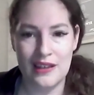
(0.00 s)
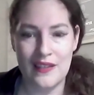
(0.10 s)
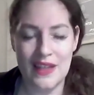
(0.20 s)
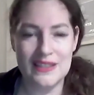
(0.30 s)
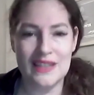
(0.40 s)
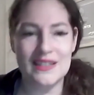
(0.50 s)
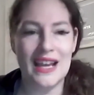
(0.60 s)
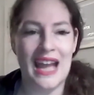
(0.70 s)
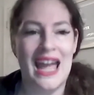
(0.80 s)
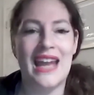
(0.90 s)
That sounds like
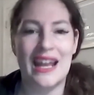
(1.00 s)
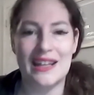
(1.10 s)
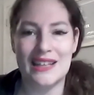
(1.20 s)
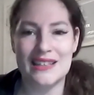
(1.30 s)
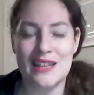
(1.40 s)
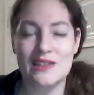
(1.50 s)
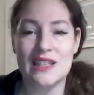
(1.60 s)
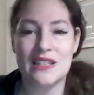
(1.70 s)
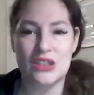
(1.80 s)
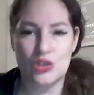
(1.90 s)
a headache. That sounds
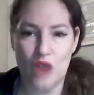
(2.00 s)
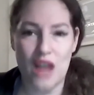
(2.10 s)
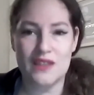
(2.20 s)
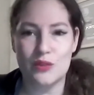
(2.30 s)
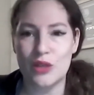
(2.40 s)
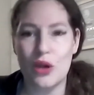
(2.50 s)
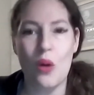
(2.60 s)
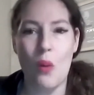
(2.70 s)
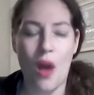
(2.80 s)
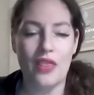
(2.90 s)
like stress. We
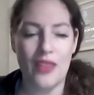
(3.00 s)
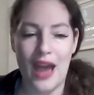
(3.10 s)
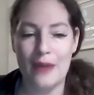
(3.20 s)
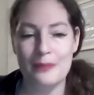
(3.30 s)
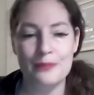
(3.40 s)
don't want that.